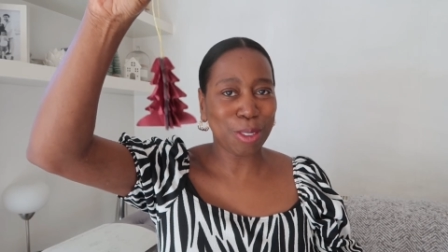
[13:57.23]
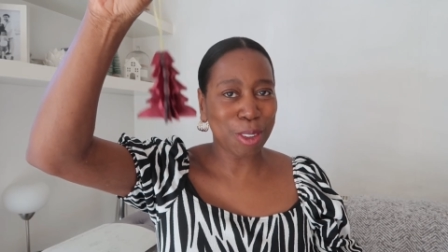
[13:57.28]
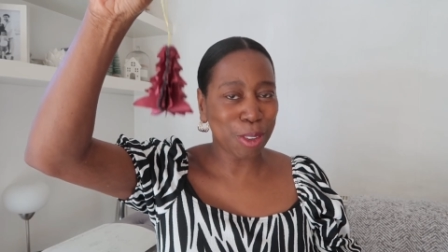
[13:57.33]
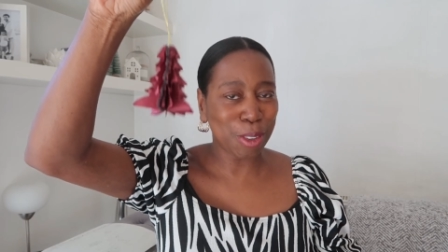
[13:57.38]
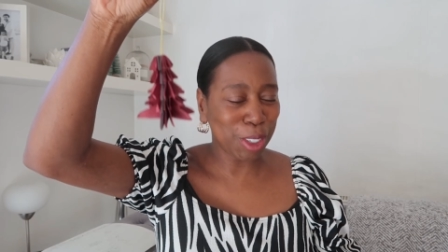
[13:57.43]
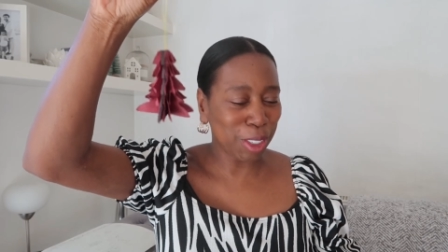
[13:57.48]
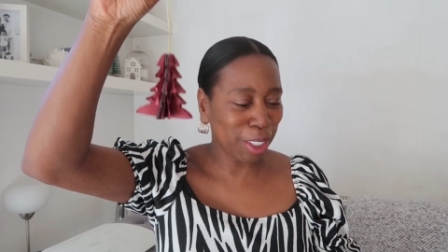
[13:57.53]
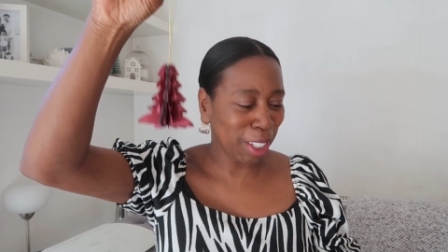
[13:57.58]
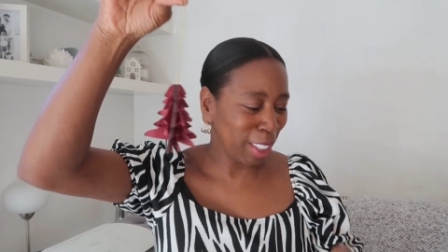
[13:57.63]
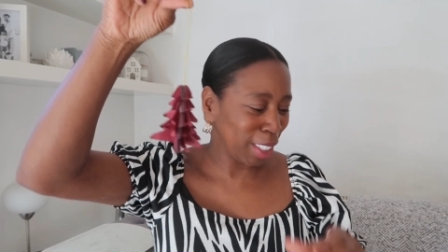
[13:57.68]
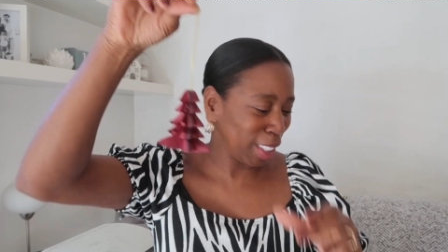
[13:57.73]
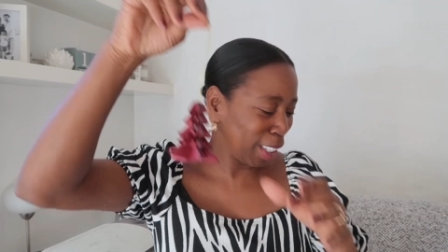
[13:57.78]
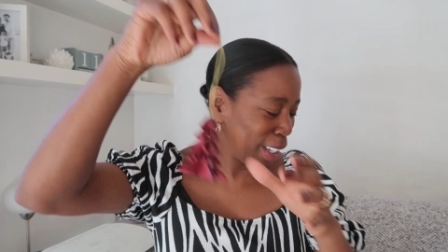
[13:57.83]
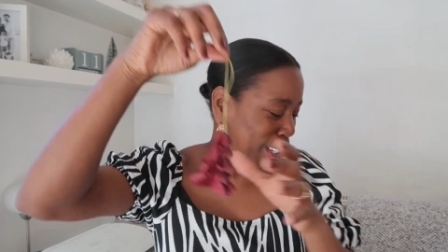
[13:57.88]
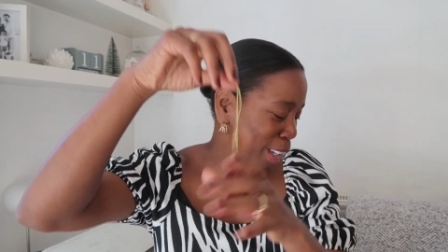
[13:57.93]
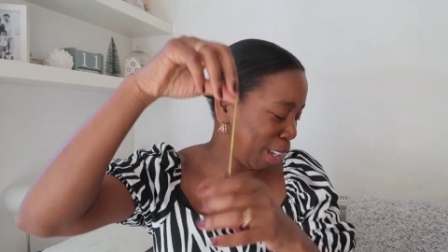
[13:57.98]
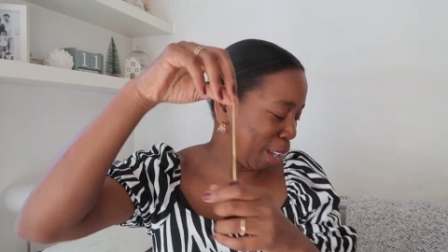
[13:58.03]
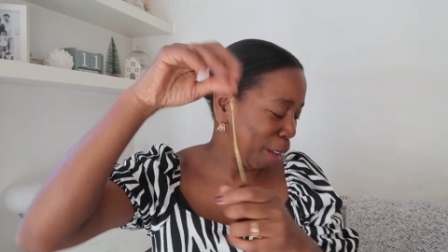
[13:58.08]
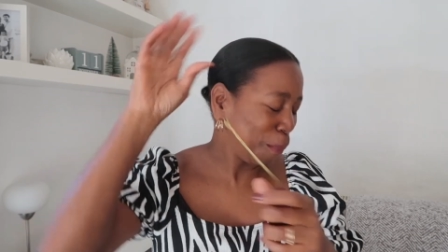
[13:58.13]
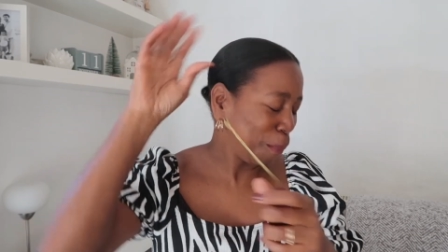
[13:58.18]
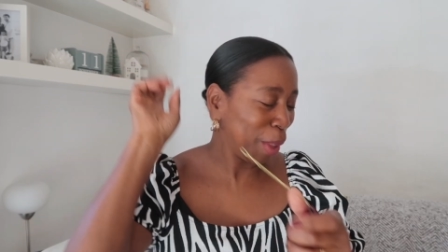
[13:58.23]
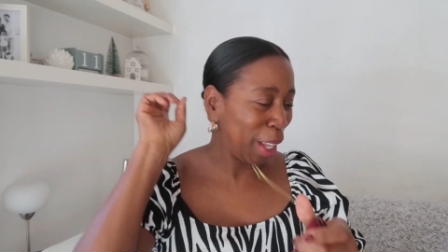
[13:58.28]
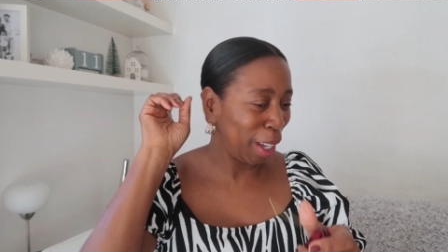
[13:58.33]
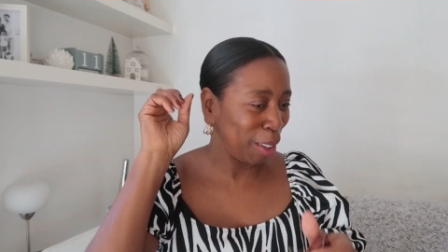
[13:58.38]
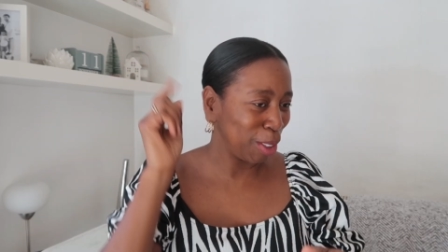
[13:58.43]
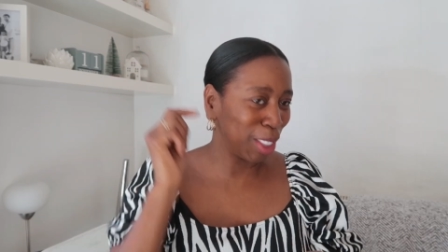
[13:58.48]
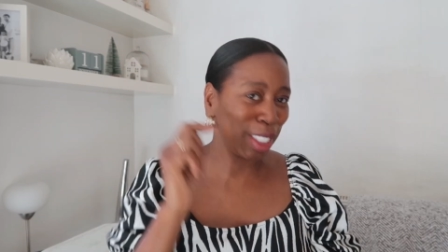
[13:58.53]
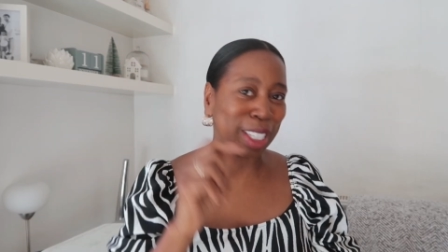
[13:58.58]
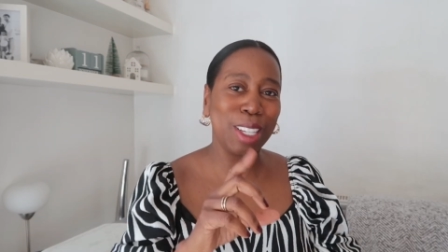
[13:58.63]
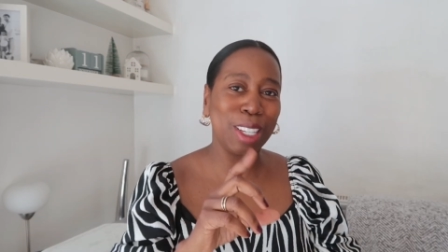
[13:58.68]
Very good idea there,
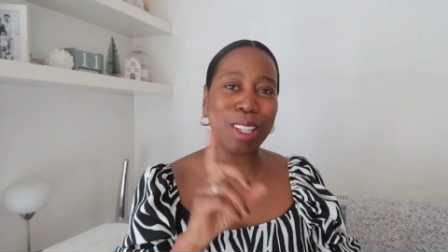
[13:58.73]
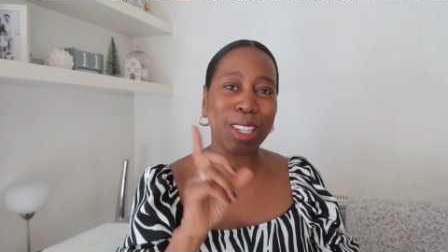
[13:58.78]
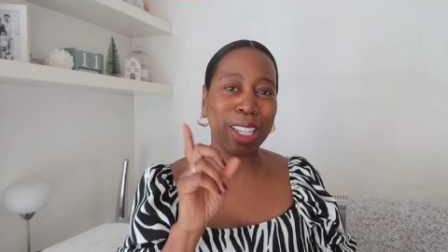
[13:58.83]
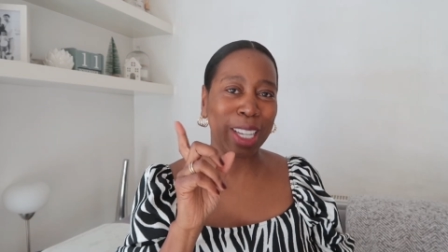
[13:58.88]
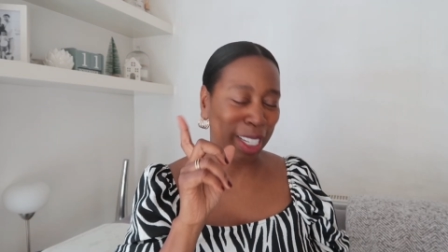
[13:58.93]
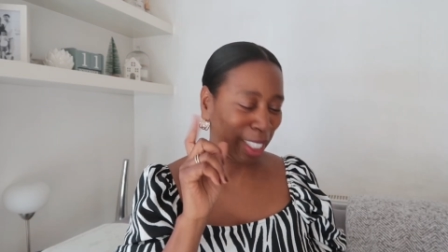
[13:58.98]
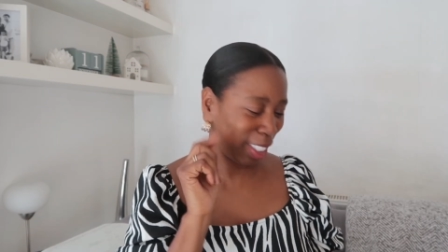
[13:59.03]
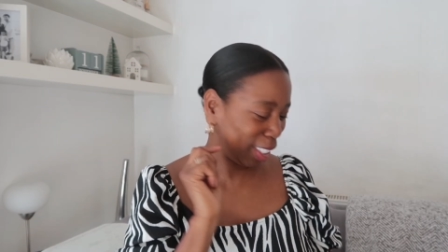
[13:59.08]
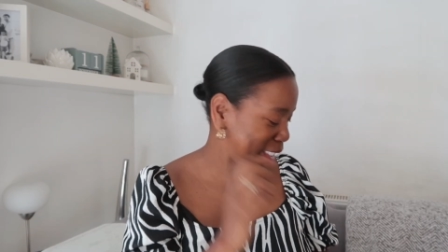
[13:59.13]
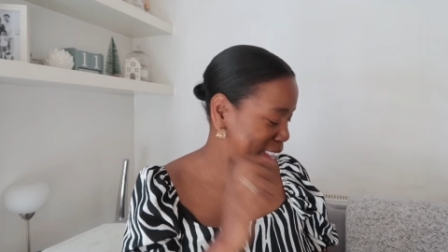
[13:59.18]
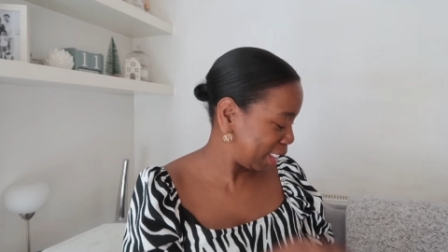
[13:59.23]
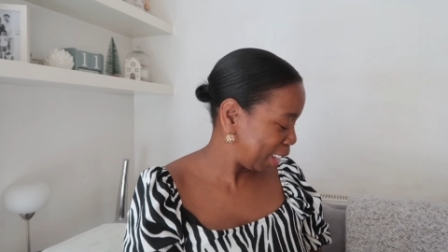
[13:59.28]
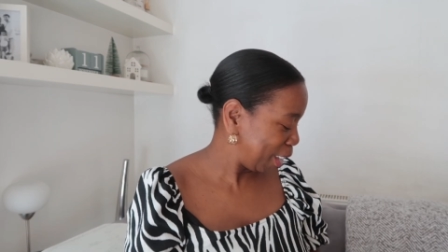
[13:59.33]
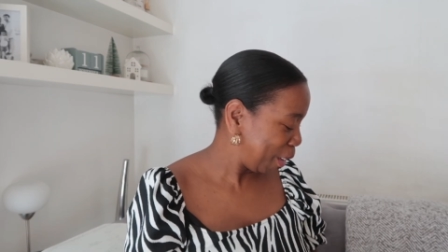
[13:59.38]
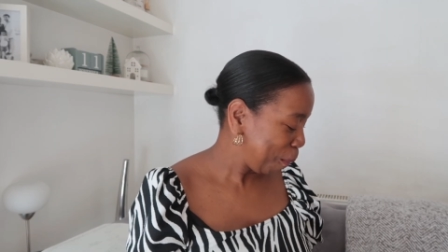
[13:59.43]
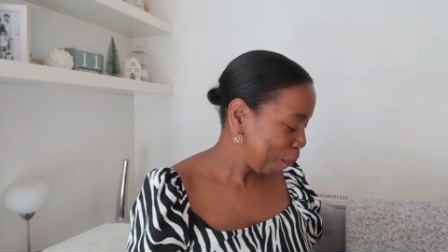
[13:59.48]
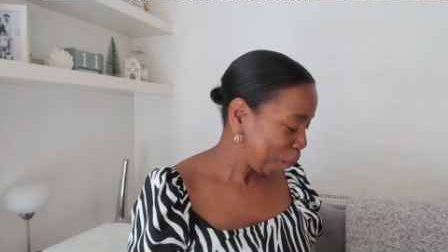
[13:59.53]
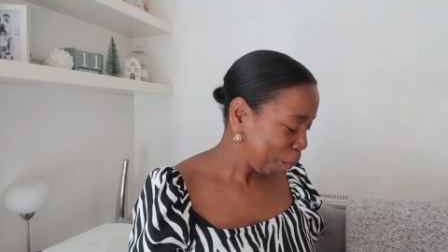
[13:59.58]
Aldi. Yes.